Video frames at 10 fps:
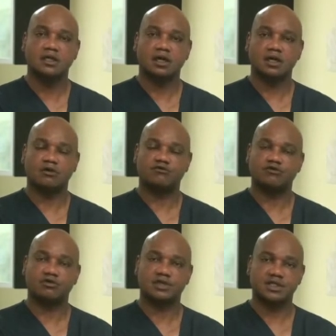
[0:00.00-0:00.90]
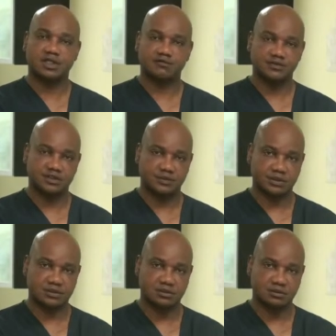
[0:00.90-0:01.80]
uh, for what kind of
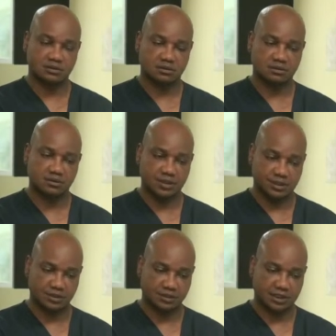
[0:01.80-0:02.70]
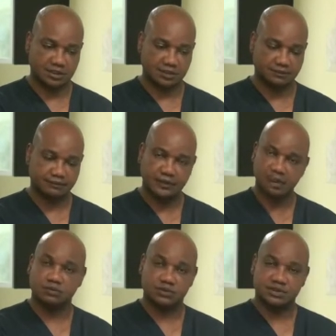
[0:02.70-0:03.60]
treatment you, you end up getting.
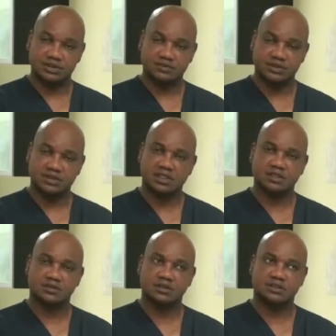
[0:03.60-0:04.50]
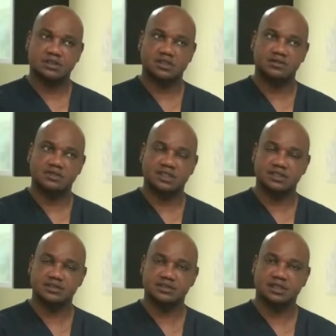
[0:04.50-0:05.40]
Both treatments, scler uh,
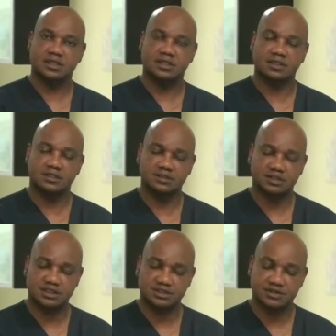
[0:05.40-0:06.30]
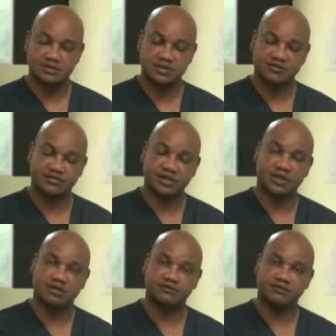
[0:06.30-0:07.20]
sclerosants, uh, injections, have been
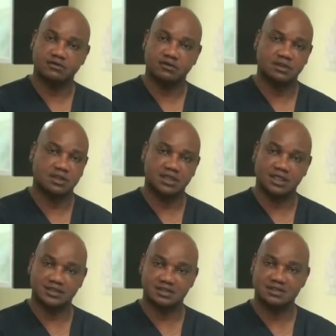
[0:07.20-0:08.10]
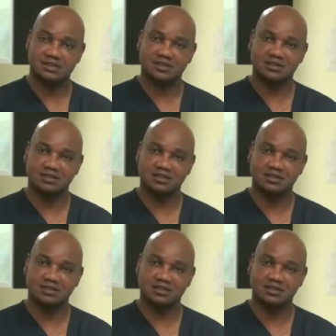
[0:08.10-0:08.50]
around for ages, and